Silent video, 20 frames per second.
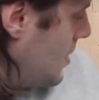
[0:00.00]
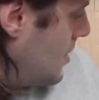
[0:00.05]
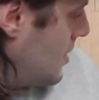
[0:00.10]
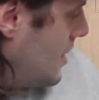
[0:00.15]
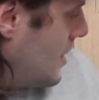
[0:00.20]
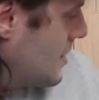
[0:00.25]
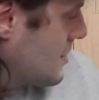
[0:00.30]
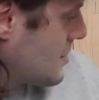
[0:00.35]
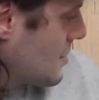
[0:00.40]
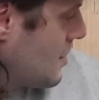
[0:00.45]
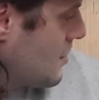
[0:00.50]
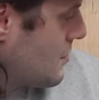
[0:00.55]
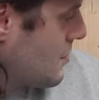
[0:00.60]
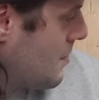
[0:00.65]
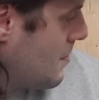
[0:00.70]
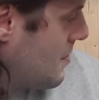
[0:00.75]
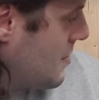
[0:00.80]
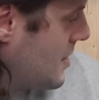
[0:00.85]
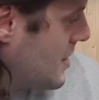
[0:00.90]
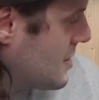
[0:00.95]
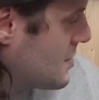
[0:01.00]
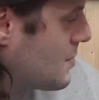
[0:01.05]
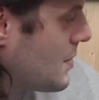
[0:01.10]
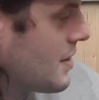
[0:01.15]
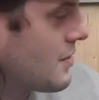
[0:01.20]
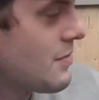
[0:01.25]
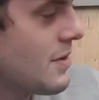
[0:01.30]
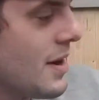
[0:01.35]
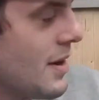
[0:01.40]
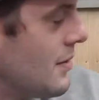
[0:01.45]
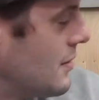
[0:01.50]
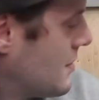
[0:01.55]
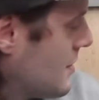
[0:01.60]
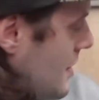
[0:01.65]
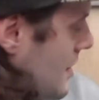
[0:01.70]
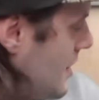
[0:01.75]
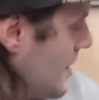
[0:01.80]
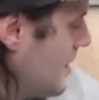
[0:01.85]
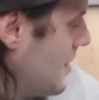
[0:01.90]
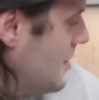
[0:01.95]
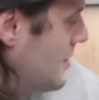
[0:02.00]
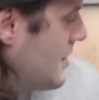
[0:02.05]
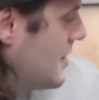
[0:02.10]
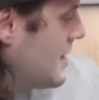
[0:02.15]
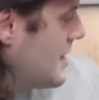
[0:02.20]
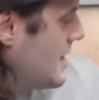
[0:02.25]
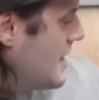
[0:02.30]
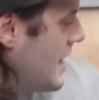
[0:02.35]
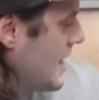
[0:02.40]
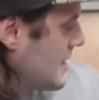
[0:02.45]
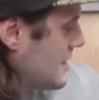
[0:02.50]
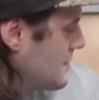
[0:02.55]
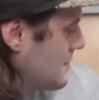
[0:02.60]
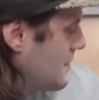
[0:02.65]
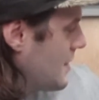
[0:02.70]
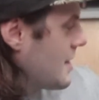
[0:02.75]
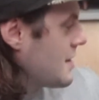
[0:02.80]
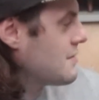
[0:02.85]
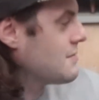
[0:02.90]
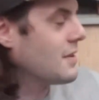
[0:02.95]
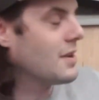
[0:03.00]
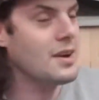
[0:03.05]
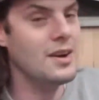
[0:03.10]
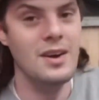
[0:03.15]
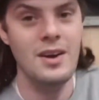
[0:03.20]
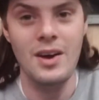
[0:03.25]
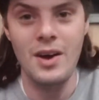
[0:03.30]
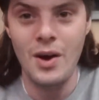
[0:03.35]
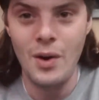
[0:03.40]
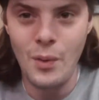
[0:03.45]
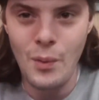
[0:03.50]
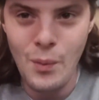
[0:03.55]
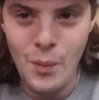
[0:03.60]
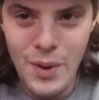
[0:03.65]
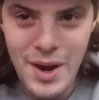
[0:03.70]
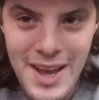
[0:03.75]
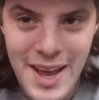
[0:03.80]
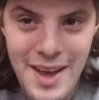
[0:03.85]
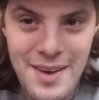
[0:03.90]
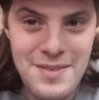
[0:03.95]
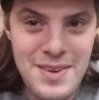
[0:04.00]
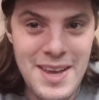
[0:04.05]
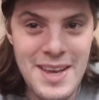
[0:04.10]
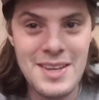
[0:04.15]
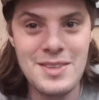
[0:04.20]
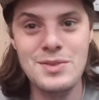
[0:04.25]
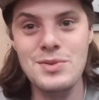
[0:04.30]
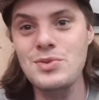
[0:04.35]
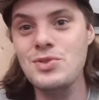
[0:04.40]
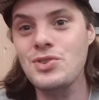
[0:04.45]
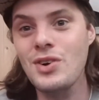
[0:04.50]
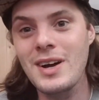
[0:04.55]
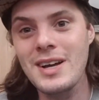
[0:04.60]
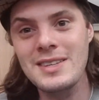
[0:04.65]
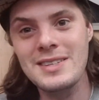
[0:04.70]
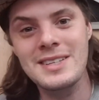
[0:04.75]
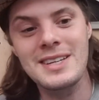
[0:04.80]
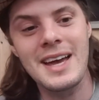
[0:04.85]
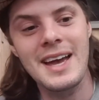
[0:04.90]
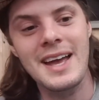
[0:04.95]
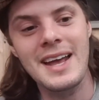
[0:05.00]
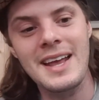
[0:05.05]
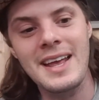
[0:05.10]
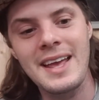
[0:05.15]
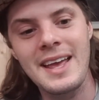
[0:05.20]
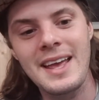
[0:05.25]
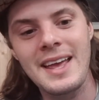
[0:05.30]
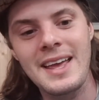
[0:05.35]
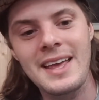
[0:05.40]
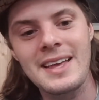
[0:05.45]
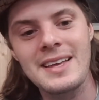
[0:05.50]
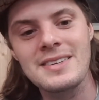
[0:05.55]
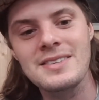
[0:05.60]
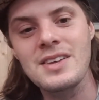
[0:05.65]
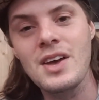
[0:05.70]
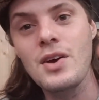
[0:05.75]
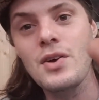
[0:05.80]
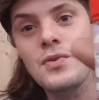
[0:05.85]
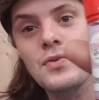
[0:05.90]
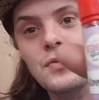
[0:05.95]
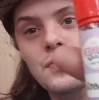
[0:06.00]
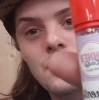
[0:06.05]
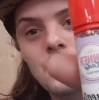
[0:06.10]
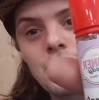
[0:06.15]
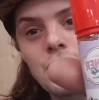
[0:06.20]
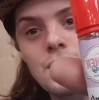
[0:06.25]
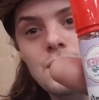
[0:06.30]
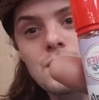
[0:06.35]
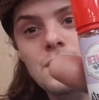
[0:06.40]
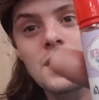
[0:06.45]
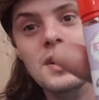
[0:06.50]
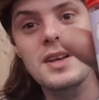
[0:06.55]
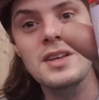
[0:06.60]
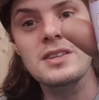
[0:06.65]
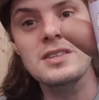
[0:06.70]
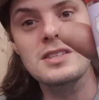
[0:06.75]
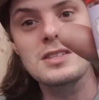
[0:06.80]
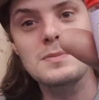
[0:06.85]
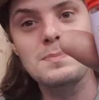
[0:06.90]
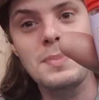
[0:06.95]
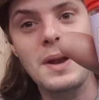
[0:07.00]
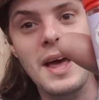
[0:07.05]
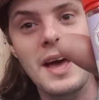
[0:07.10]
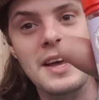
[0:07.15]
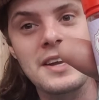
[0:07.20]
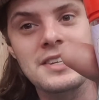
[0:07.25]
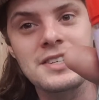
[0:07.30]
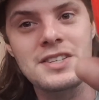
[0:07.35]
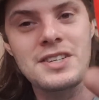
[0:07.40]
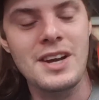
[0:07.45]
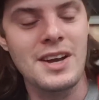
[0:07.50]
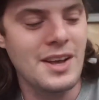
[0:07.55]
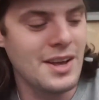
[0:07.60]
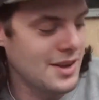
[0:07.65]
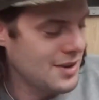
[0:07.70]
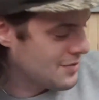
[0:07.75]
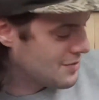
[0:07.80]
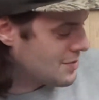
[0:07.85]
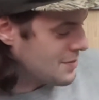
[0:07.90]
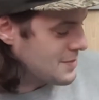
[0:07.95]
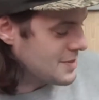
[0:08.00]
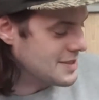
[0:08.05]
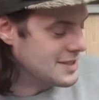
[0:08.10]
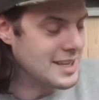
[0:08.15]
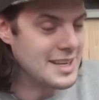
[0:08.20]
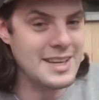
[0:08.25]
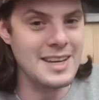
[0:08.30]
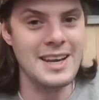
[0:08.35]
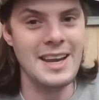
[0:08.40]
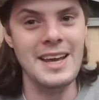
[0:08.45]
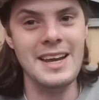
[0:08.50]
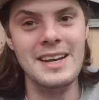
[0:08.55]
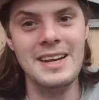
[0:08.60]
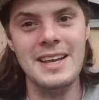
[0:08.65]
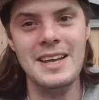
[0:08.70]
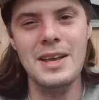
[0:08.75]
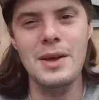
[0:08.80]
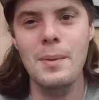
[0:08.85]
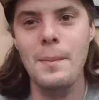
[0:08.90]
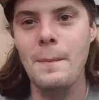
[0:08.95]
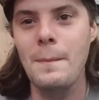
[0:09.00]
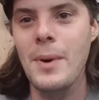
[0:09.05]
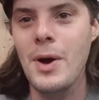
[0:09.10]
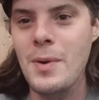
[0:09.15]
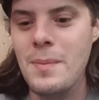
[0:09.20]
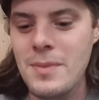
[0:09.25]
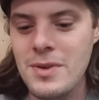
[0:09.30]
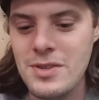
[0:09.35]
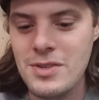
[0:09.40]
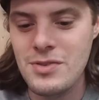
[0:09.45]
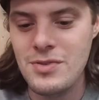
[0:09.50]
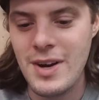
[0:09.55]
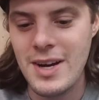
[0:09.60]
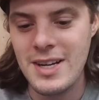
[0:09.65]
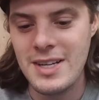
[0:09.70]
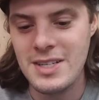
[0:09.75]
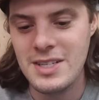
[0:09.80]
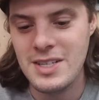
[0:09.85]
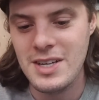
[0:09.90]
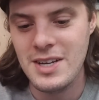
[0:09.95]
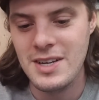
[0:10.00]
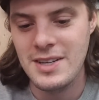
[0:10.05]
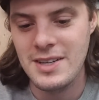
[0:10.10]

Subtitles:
Let's go from this way round. The next flavour we have here to try today is Fruit Splash from the Dinner Lady Moments range.